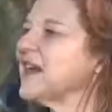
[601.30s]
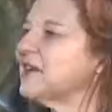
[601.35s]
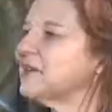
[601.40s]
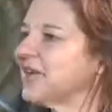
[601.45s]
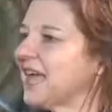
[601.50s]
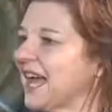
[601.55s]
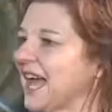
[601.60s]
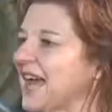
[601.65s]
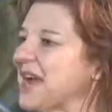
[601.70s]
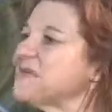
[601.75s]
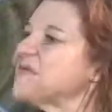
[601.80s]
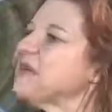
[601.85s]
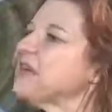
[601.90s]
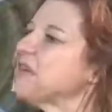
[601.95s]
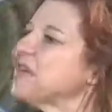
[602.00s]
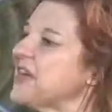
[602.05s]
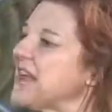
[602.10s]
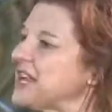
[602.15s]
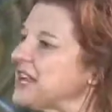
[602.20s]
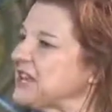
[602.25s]
Okay,
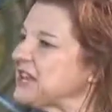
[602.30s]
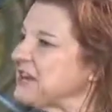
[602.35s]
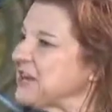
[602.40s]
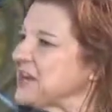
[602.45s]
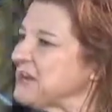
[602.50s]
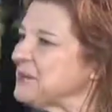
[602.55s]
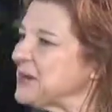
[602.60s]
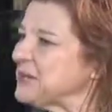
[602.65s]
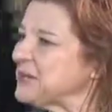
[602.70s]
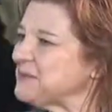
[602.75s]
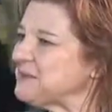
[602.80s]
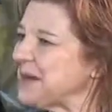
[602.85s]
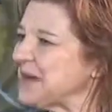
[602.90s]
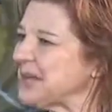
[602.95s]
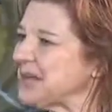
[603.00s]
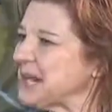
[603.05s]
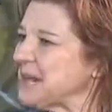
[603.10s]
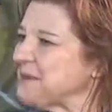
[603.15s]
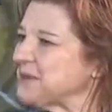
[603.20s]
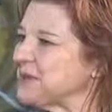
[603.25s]
well, thank you very much,
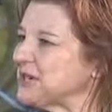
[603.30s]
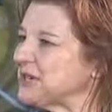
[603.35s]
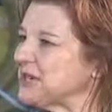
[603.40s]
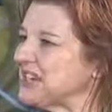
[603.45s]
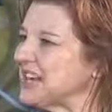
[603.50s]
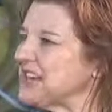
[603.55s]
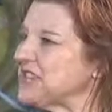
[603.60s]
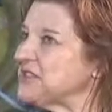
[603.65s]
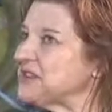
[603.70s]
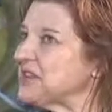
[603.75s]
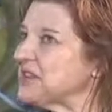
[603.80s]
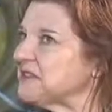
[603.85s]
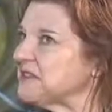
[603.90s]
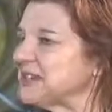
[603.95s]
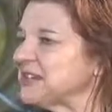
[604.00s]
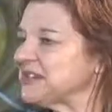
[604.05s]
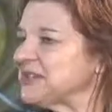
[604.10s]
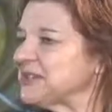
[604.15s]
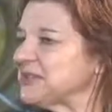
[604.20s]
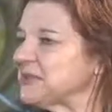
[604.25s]
Megan. I appreciate you
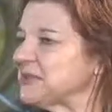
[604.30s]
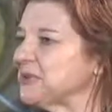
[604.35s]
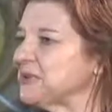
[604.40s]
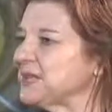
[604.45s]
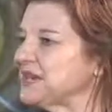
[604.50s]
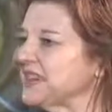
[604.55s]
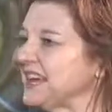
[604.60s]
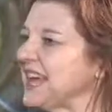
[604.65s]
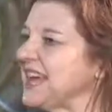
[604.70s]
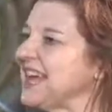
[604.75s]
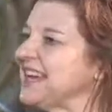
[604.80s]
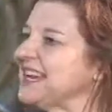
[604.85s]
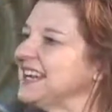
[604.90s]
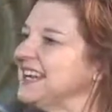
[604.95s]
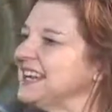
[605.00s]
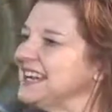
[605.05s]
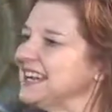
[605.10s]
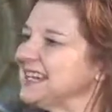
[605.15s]
giving us a tour today.